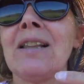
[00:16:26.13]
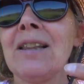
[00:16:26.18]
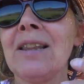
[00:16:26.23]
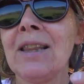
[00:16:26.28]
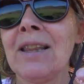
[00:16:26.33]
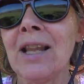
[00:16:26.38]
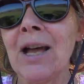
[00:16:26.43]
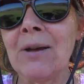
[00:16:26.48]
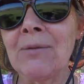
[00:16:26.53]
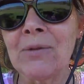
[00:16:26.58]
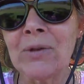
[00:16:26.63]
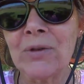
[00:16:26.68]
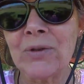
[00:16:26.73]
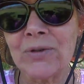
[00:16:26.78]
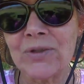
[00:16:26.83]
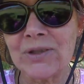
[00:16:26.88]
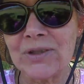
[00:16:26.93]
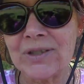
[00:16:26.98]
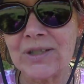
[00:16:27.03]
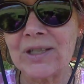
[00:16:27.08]

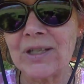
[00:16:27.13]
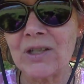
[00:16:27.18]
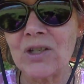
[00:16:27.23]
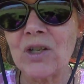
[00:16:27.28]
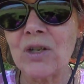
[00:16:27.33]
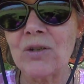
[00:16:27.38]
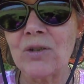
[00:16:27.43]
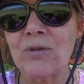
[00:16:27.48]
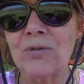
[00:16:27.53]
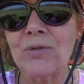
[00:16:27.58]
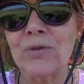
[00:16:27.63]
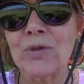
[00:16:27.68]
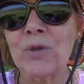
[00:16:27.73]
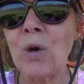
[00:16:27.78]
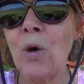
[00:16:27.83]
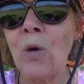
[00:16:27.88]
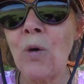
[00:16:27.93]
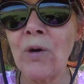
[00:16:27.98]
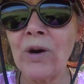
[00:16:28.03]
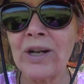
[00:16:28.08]
lovers
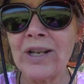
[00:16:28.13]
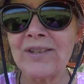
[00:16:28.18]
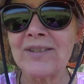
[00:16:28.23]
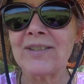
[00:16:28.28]
torn